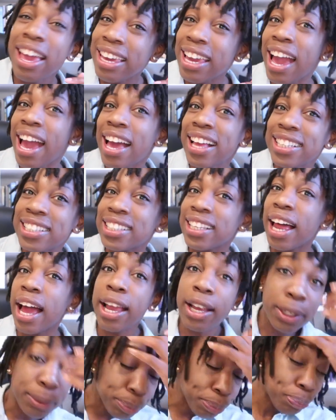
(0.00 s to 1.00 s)
Yeah, it's
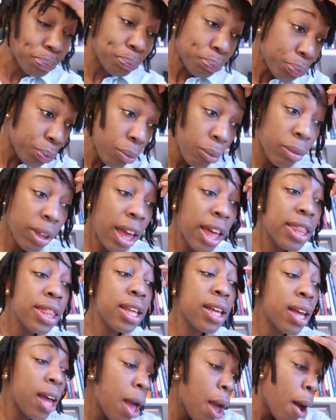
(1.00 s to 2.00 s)
like
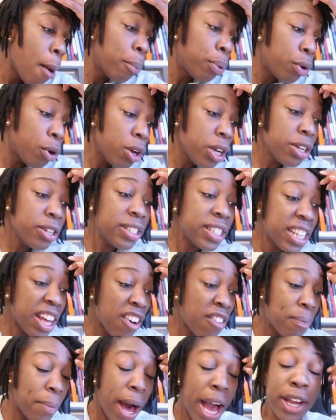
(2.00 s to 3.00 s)
the pull
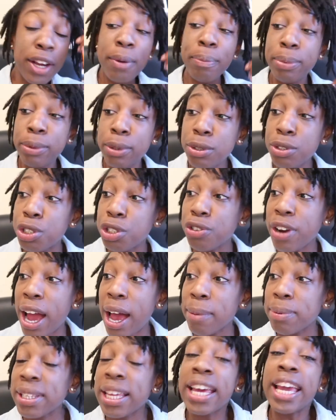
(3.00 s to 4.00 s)
yourself by your
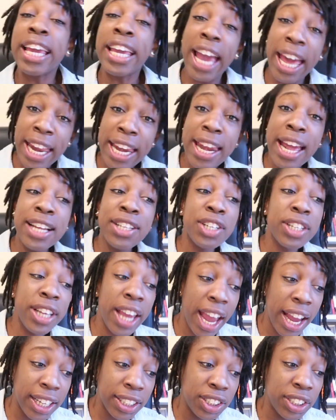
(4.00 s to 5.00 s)
bootstraps, get an
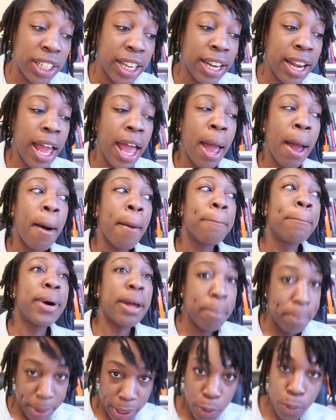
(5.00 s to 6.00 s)
education,
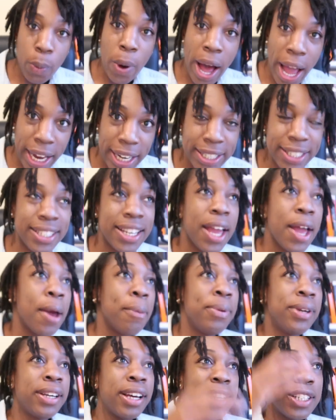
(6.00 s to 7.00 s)
but be white.
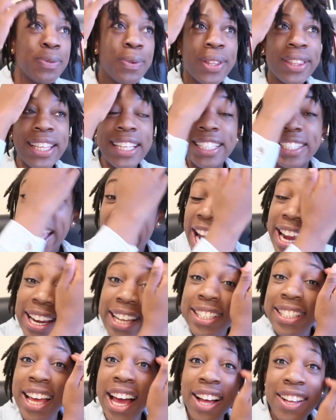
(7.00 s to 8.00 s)
Because what the
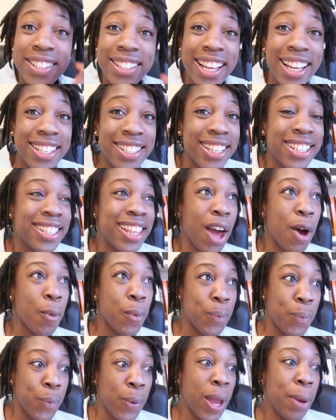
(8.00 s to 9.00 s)
data tells us is
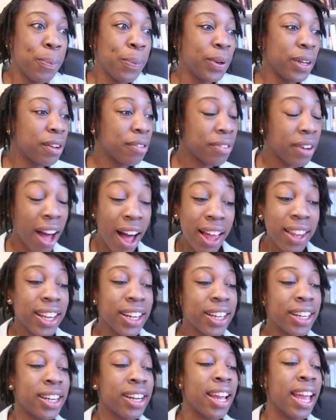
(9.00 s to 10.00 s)
that people of
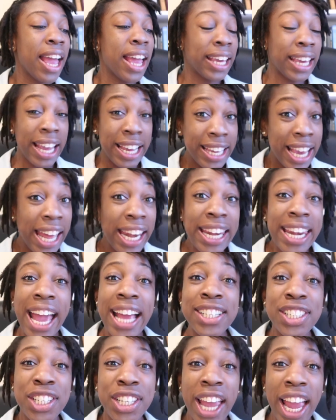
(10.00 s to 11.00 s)
color can get an
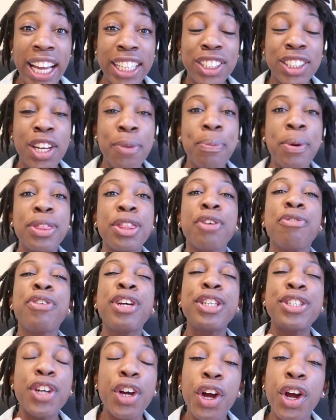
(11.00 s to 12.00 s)
education, but the
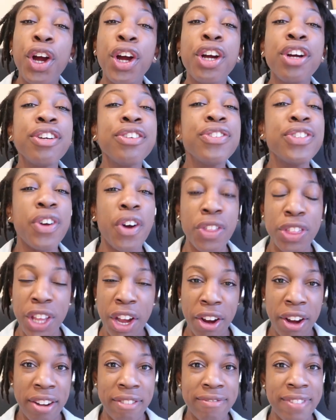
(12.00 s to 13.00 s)
returns on
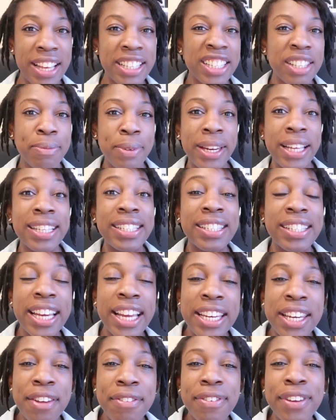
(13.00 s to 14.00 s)
their investment is
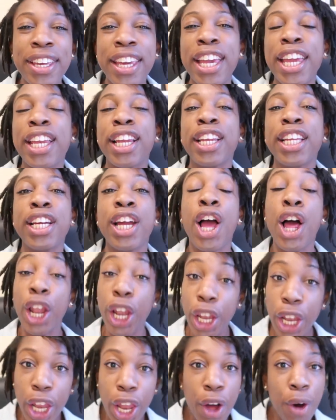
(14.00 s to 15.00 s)
significantly
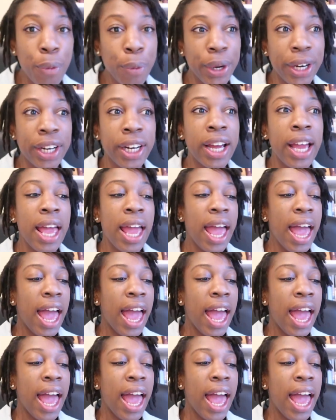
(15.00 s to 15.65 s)
lower.